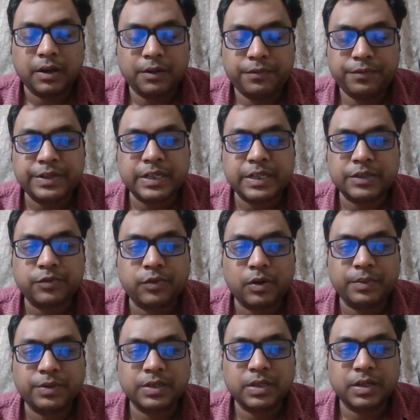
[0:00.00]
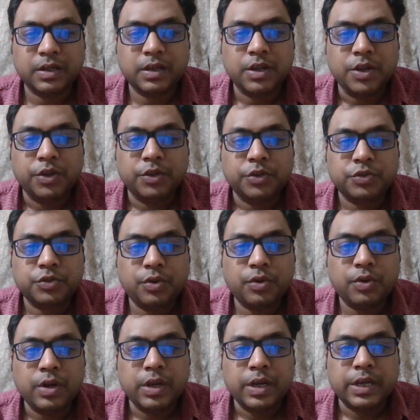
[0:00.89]
fetus formation.
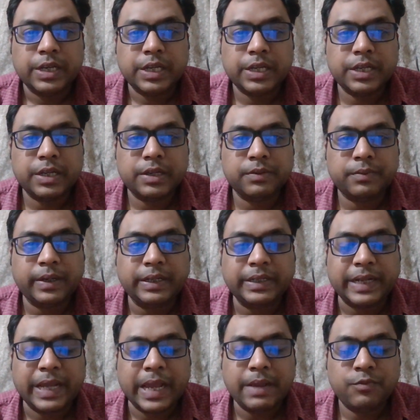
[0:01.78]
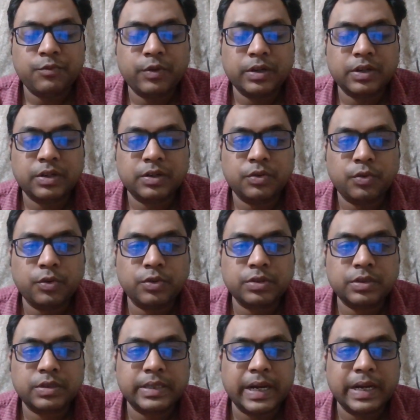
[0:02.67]
So by the time one
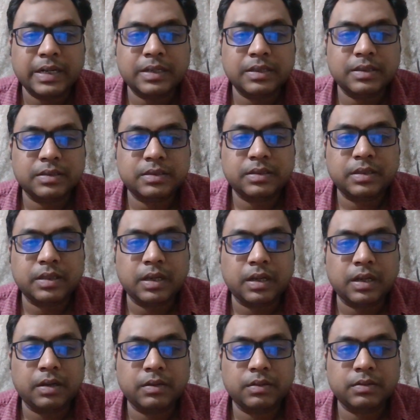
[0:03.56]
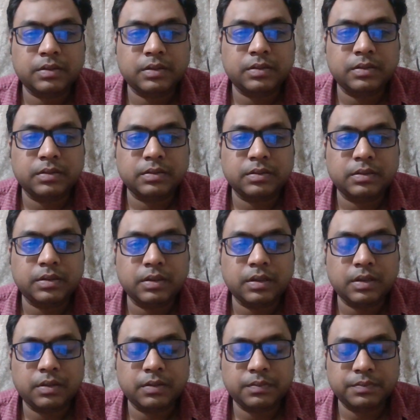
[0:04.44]
knows that
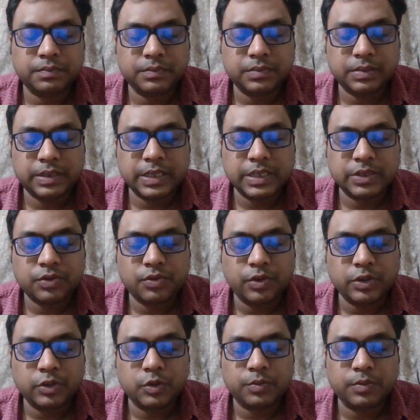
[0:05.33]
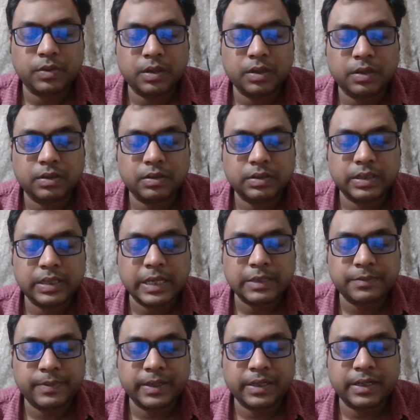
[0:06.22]
the she is going to she
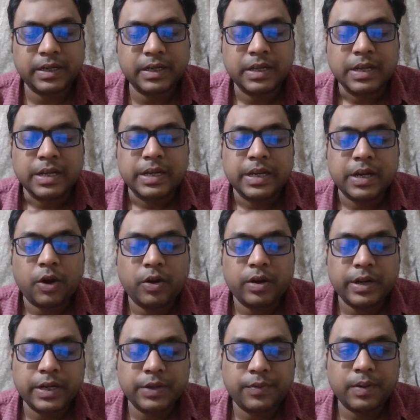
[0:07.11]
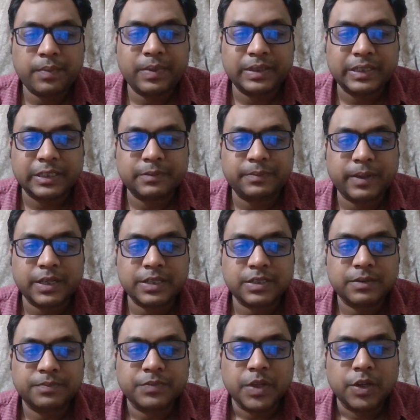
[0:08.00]
is pregnant, already 1 month has
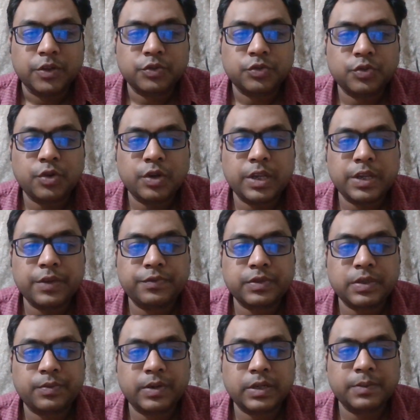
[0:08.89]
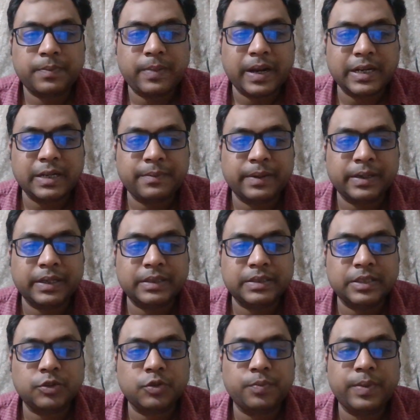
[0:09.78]
passed. So if someone is planning
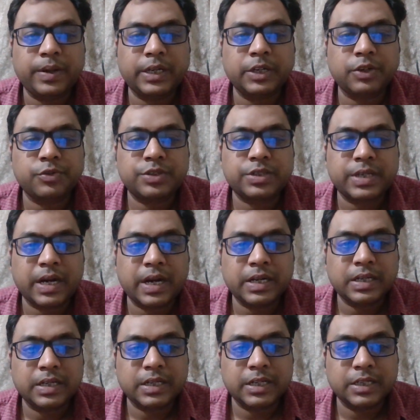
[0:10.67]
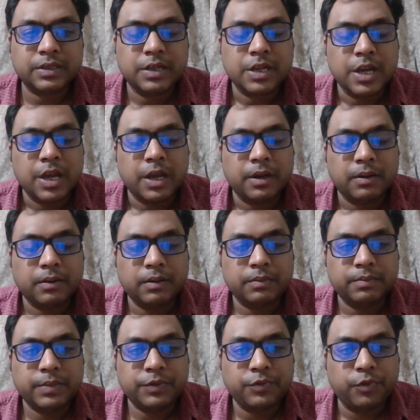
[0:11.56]
pregnancy, so better to start it
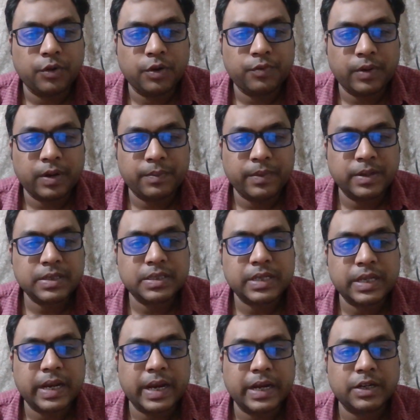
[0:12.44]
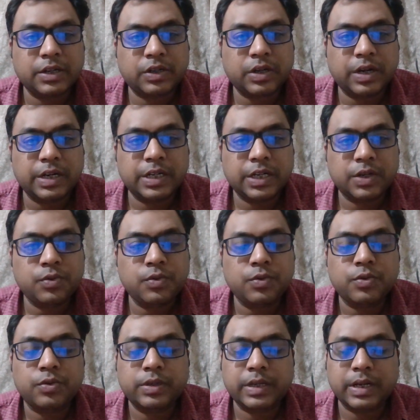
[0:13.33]
before 1 month and to continue
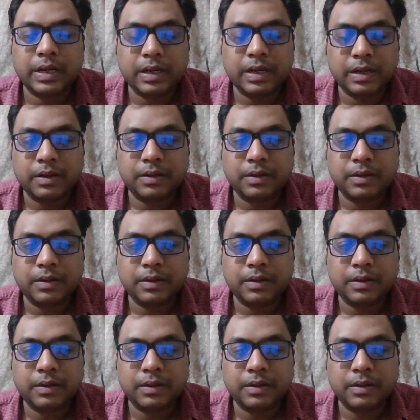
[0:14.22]
till